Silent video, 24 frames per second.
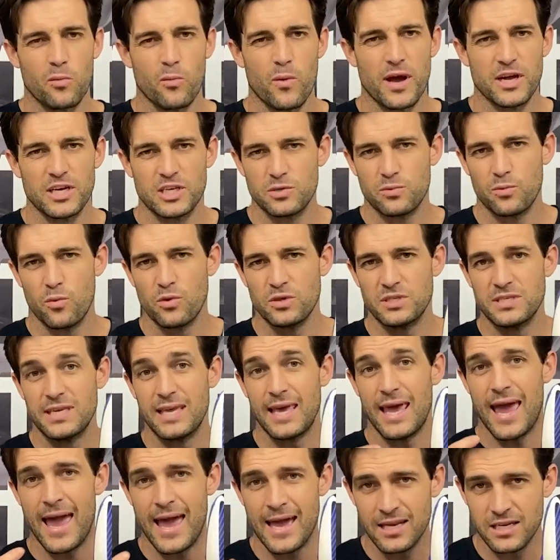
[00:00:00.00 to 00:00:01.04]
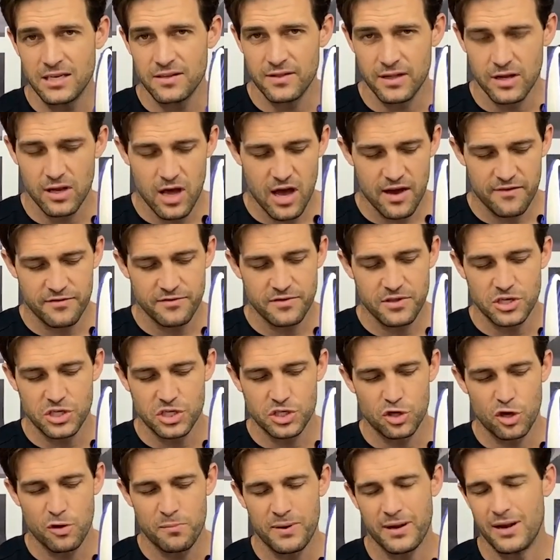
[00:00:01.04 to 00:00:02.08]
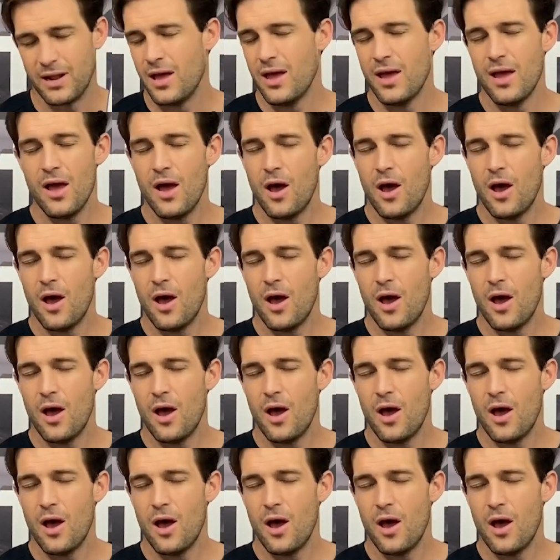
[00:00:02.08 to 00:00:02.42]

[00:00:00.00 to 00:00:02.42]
wear towards the end of the life of this shoe, but